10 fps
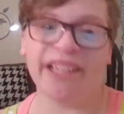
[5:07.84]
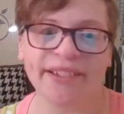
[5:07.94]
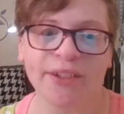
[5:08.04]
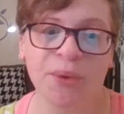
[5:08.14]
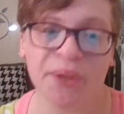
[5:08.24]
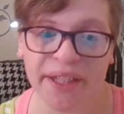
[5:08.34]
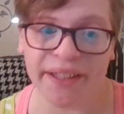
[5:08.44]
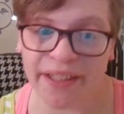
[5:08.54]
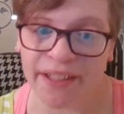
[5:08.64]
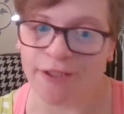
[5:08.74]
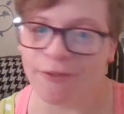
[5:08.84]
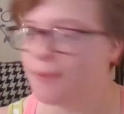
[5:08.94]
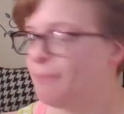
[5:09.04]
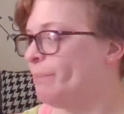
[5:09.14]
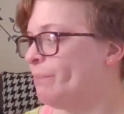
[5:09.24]
guys know where I live.
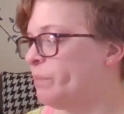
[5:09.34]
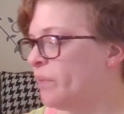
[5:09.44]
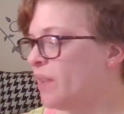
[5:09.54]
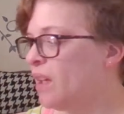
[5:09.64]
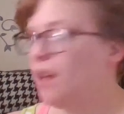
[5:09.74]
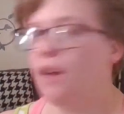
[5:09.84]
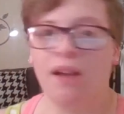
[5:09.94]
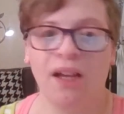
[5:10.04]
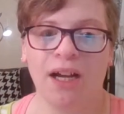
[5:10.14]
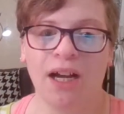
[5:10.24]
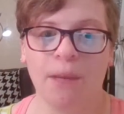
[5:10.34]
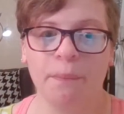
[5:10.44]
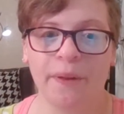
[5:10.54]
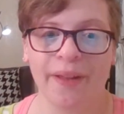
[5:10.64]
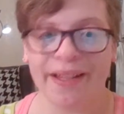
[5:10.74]

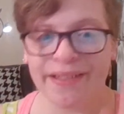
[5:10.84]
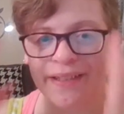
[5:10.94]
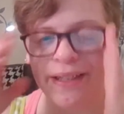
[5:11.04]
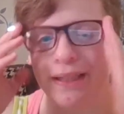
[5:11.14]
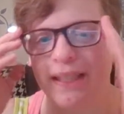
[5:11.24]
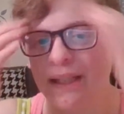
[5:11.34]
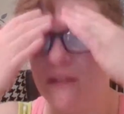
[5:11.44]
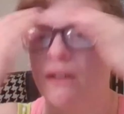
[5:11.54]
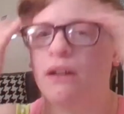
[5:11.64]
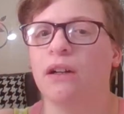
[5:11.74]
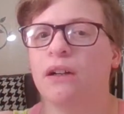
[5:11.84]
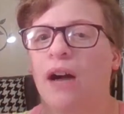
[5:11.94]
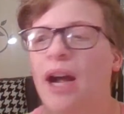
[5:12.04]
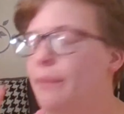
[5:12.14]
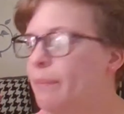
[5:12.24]
The last thing, and
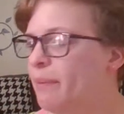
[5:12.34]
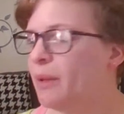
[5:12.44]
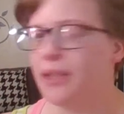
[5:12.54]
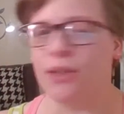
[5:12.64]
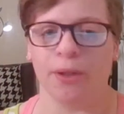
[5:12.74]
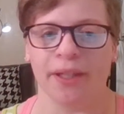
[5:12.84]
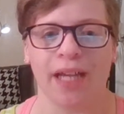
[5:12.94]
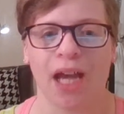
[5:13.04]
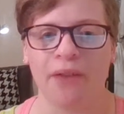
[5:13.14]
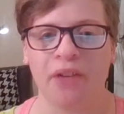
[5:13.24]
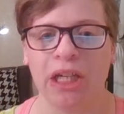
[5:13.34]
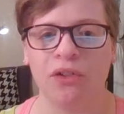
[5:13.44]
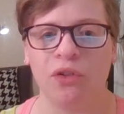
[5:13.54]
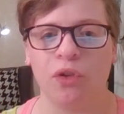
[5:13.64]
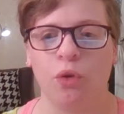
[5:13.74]
I'm literally having
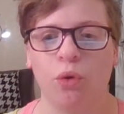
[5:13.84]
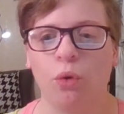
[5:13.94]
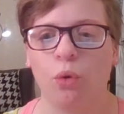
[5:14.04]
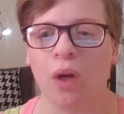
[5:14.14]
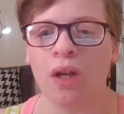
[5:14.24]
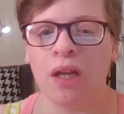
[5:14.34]
to,